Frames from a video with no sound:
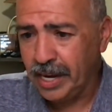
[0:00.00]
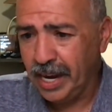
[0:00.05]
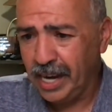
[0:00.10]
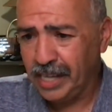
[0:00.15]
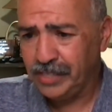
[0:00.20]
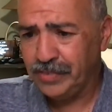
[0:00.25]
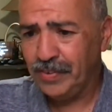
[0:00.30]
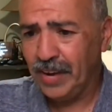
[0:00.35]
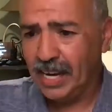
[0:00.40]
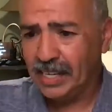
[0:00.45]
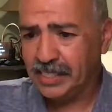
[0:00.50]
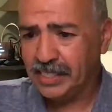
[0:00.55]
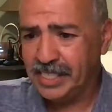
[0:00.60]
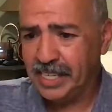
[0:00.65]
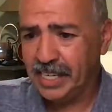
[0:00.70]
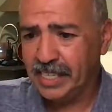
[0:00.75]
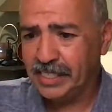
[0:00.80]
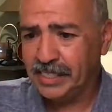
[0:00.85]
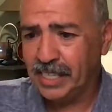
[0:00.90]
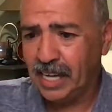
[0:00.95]
HVAC
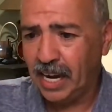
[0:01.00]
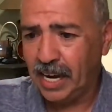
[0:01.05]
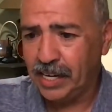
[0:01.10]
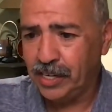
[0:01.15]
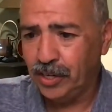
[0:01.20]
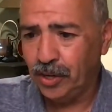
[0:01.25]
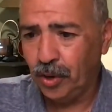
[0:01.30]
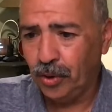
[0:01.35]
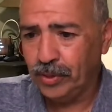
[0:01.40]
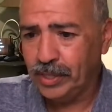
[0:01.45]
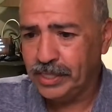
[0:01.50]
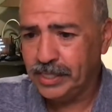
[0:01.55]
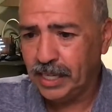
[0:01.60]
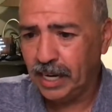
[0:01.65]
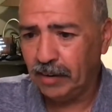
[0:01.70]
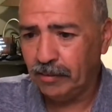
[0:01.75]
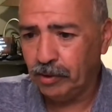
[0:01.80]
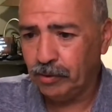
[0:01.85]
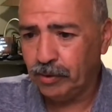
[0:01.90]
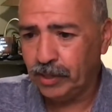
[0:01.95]
says, I notice
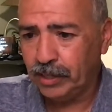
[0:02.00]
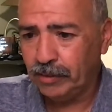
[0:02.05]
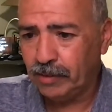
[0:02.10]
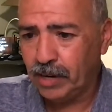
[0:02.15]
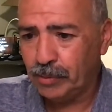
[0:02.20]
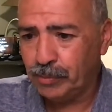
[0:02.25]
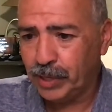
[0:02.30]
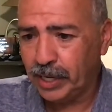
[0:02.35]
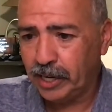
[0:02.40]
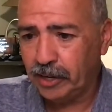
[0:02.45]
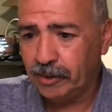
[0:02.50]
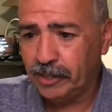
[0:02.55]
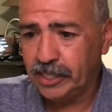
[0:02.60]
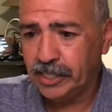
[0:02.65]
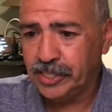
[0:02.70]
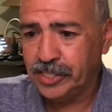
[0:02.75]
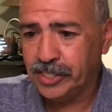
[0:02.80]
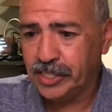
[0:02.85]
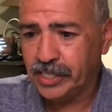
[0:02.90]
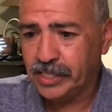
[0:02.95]
everyone around my
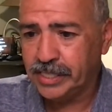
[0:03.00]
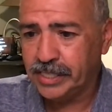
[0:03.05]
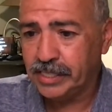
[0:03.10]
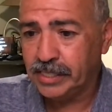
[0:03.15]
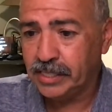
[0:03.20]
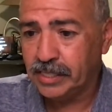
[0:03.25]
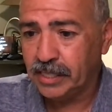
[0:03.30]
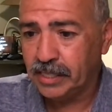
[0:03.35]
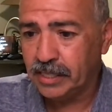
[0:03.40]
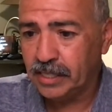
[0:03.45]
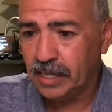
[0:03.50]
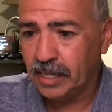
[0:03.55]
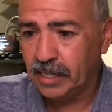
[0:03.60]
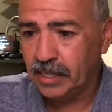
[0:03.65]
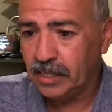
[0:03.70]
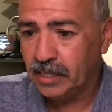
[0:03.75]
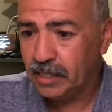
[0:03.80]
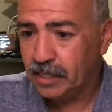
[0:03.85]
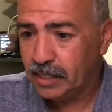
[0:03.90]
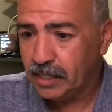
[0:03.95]
area just
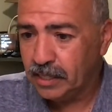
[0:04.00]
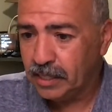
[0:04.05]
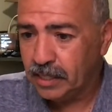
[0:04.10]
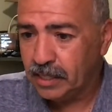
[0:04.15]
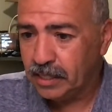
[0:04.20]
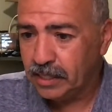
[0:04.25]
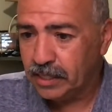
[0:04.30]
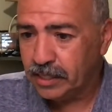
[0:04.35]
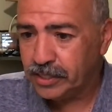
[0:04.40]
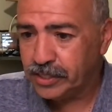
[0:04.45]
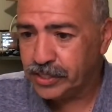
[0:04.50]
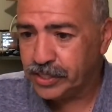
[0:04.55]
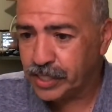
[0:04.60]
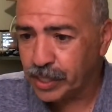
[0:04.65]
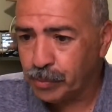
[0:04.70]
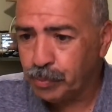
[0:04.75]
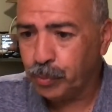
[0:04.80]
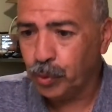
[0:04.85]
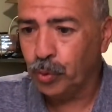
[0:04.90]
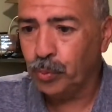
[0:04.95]

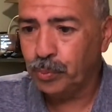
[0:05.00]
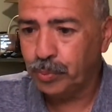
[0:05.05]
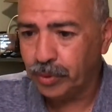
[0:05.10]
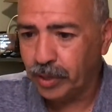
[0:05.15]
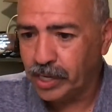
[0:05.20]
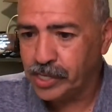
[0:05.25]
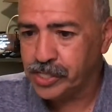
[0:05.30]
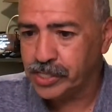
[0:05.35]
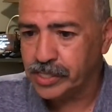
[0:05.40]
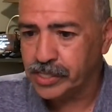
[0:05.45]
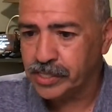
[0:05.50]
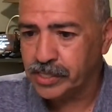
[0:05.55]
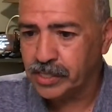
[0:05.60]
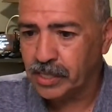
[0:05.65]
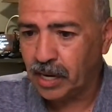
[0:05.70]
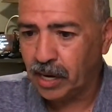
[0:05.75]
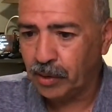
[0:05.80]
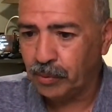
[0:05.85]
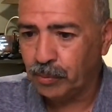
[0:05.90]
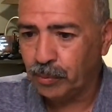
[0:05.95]
simple brushes.
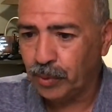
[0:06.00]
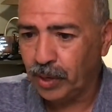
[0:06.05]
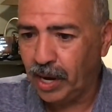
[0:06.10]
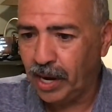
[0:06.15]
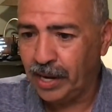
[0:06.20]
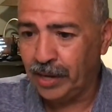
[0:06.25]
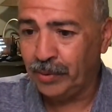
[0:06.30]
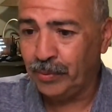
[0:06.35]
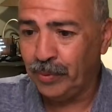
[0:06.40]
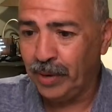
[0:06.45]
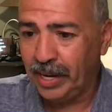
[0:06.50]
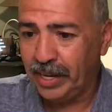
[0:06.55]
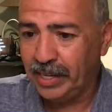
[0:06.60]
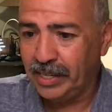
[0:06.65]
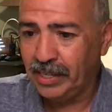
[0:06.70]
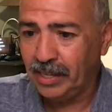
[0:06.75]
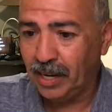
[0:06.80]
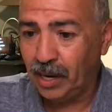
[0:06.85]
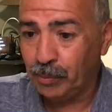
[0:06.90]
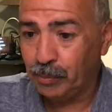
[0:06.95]
I'm
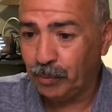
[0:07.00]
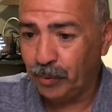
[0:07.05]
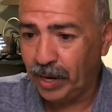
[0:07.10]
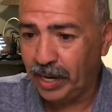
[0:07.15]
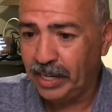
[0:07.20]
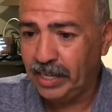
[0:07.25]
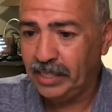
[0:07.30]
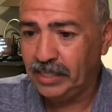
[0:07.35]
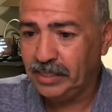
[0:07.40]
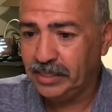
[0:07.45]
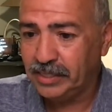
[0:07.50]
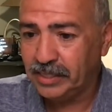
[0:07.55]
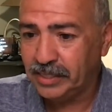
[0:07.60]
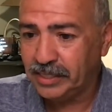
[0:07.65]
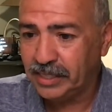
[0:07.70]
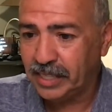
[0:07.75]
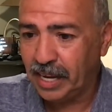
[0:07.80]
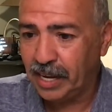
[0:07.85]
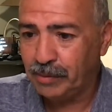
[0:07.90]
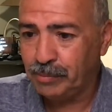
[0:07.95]
waiting to
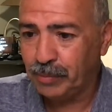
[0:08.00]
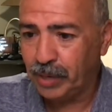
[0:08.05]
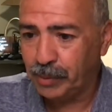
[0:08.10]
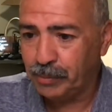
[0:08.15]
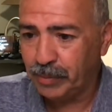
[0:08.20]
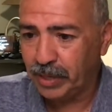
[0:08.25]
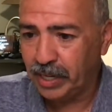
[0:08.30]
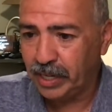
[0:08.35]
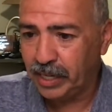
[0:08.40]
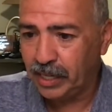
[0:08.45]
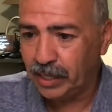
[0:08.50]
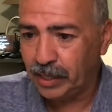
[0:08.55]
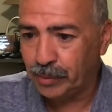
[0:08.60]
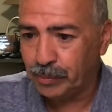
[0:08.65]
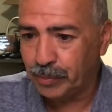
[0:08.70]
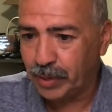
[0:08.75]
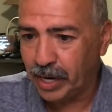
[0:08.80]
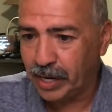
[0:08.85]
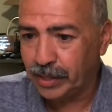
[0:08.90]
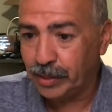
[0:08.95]
save my money
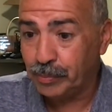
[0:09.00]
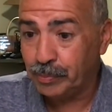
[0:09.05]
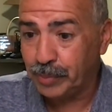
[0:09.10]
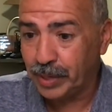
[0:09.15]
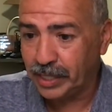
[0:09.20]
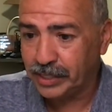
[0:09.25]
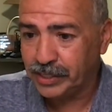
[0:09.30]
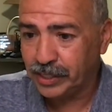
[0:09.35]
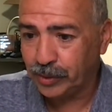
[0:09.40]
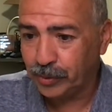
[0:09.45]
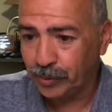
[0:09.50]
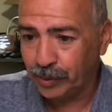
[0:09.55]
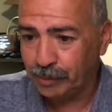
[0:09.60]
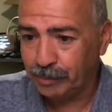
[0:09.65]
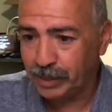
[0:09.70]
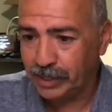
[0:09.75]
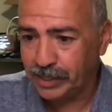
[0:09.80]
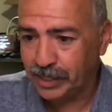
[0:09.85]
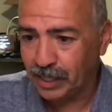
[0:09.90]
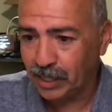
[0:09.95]
and buy the best
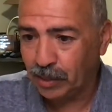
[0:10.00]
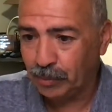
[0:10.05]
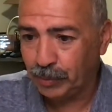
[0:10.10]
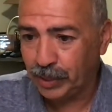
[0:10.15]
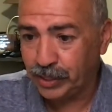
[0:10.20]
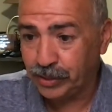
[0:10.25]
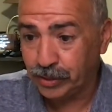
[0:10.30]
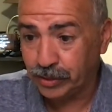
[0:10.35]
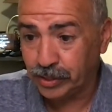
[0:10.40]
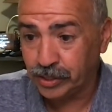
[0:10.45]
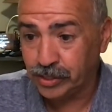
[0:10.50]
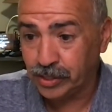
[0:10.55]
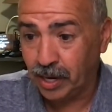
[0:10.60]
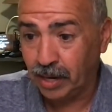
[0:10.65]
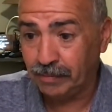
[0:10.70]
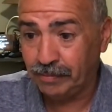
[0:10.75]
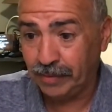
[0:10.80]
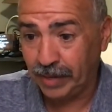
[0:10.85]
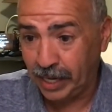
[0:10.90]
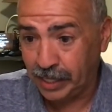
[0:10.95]
equipment to help me do the
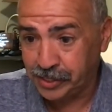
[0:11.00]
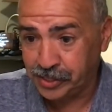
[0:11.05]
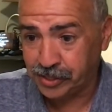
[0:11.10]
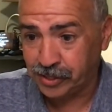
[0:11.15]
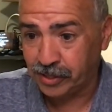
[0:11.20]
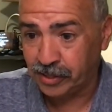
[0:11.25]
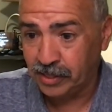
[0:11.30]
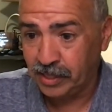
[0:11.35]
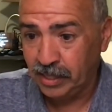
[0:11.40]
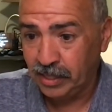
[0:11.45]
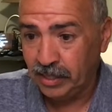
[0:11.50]
job faster.